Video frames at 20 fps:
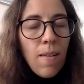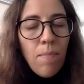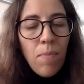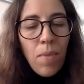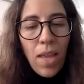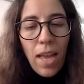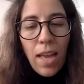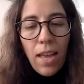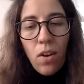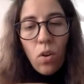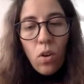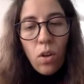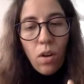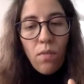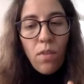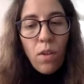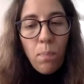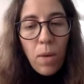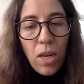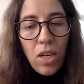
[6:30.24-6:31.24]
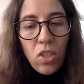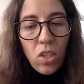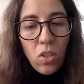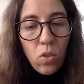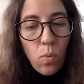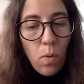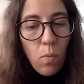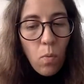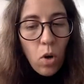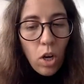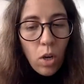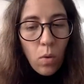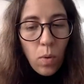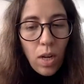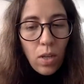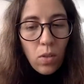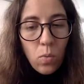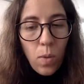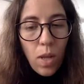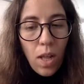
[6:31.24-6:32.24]
And a lot of the patients we work with
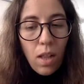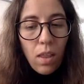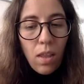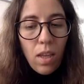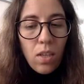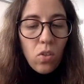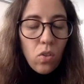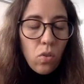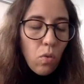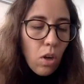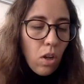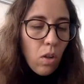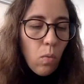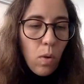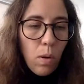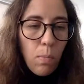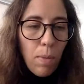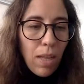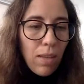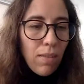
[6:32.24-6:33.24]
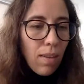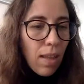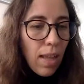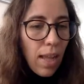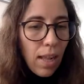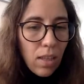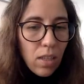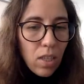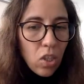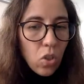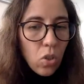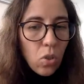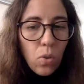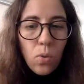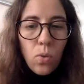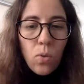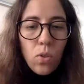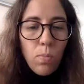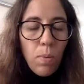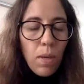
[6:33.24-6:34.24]
as well, they struggle with mental health
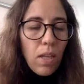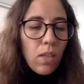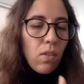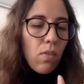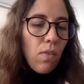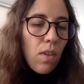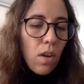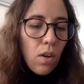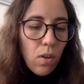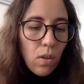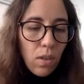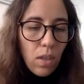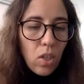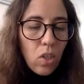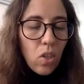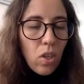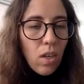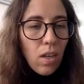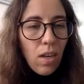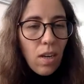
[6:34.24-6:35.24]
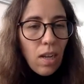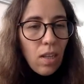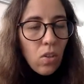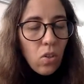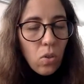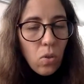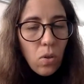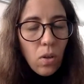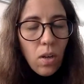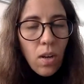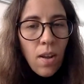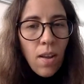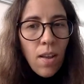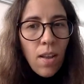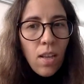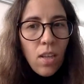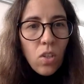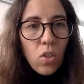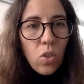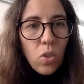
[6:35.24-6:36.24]
issues because of their condition and so on.
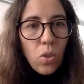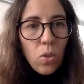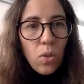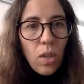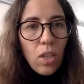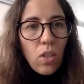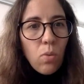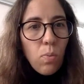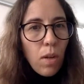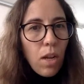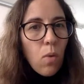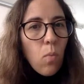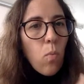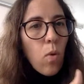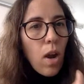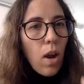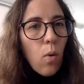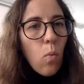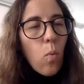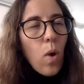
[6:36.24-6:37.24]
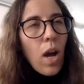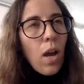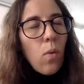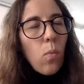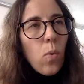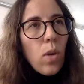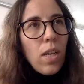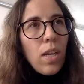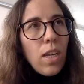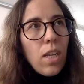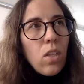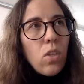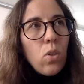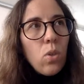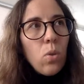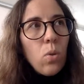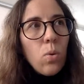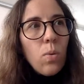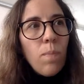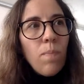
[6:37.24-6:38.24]
So that's really why we need
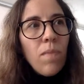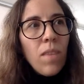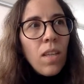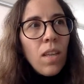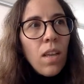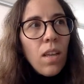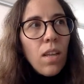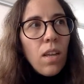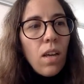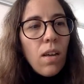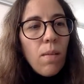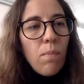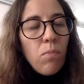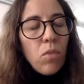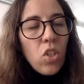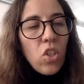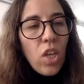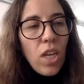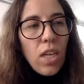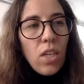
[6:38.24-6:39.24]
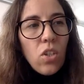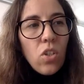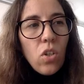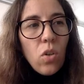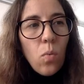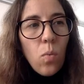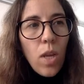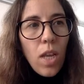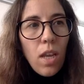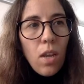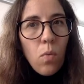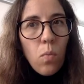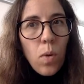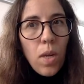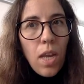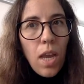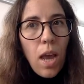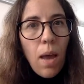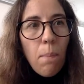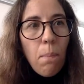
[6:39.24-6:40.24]
to change the way
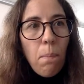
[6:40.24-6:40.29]
we have